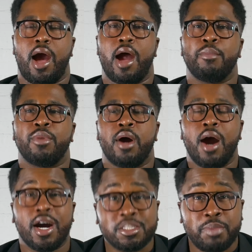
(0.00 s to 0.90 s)
I'm a
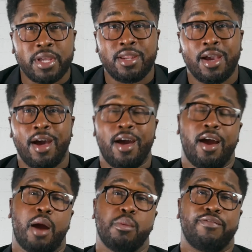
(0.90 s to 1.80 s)
husband,
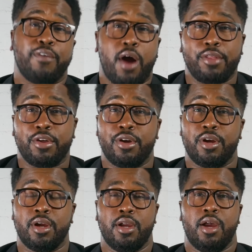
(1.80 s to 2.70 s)
I'm a father,